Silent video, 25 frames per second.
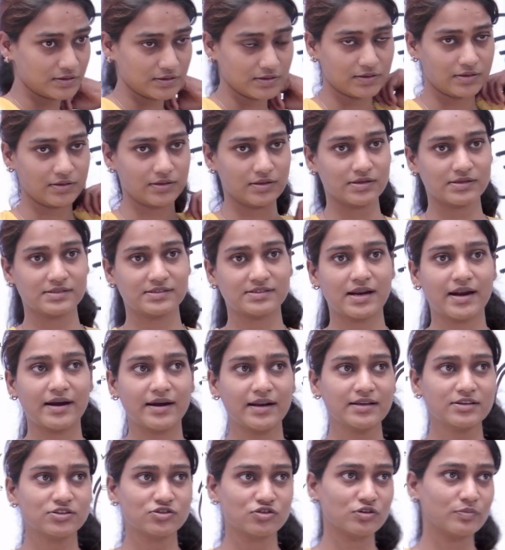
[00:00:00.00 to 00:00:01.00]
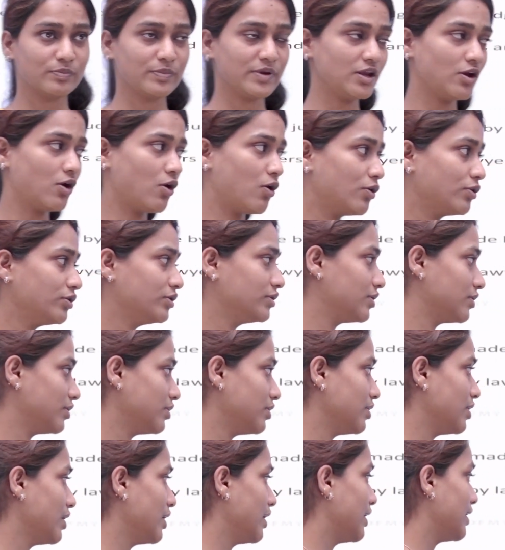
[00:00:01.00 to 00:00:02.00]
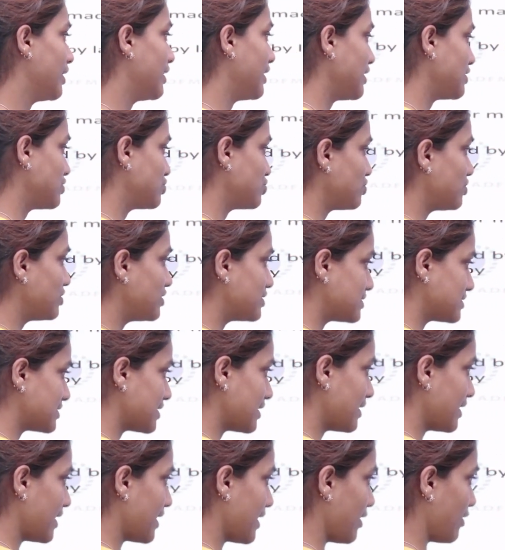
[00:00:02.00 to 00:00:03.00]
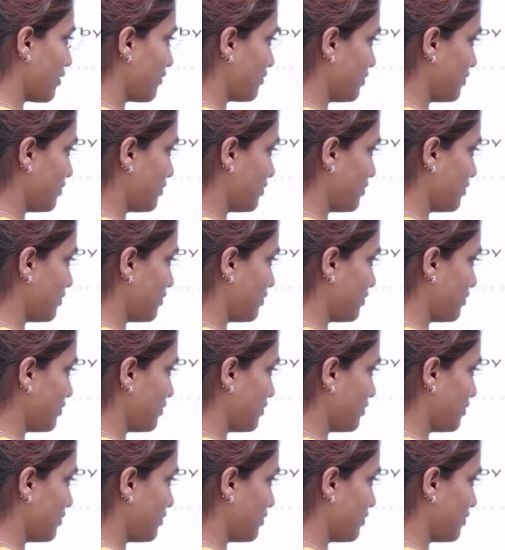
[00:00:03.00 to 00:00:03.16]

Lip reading: the study should be on the ratio decidendi of the